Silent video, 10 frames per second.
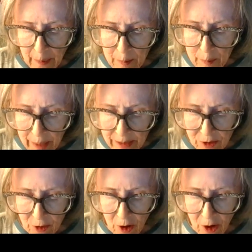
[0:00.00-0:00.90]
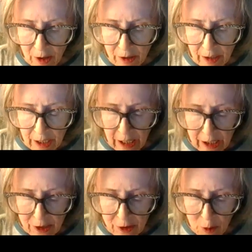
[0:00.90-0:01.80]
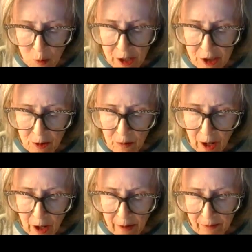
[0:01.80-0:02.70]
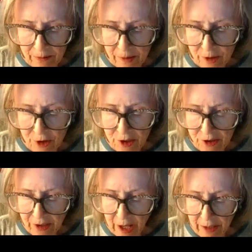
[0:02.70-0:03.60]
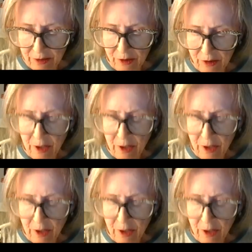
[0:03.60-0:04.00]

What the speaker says: The best dog is the one you love, she says,